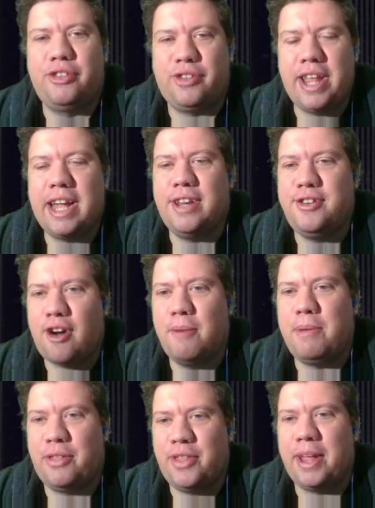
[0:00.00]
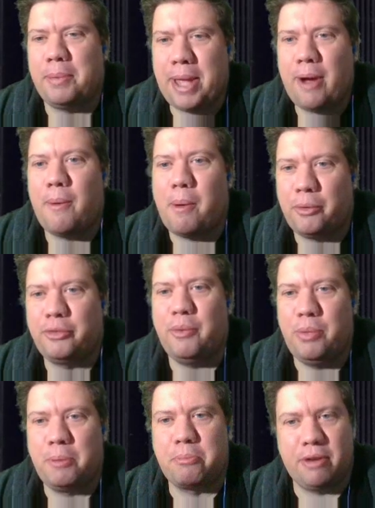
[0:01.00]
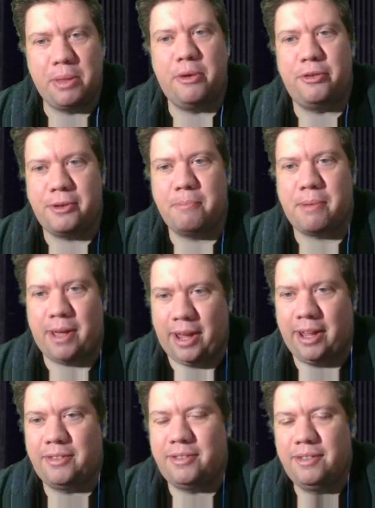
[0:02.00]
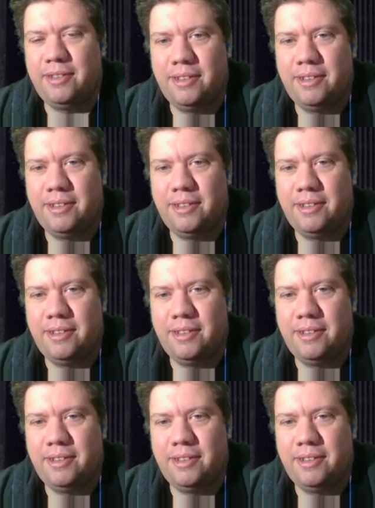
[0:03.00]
Sting and Darby thing, they are also the brothers in paint.